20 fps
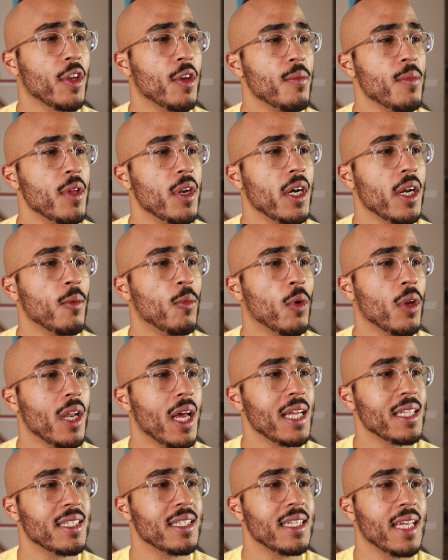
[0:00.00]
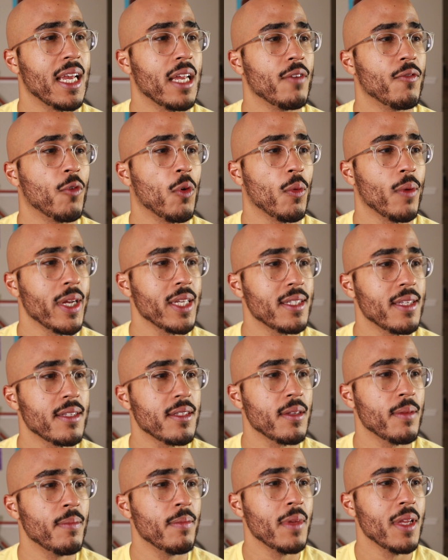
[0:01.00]
community will not stand for
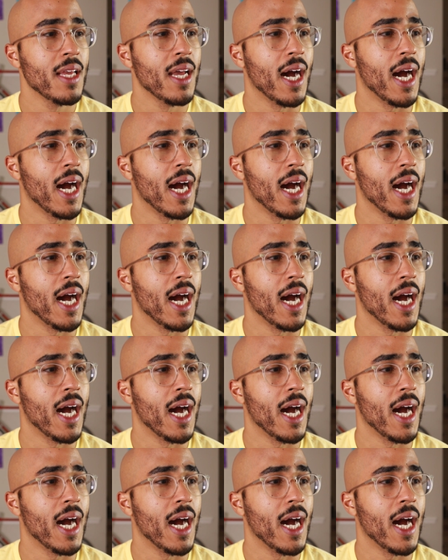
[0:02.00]
racism.